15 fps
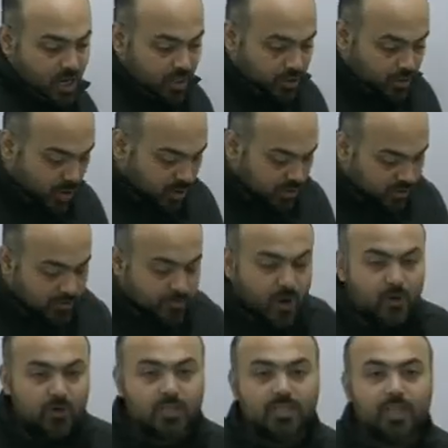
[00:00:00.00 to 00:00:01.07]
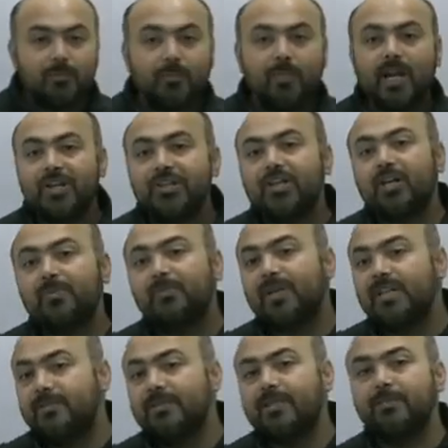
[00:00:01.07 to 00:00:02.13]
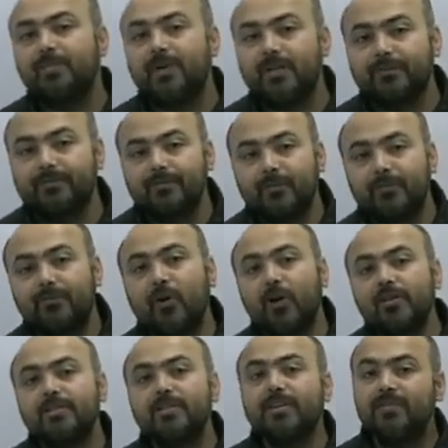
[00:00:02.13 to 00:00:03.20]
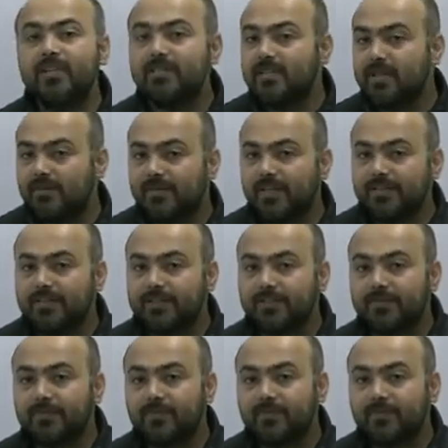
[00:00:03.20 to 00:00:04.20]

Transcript: talks about the pleasure principle for civil servants.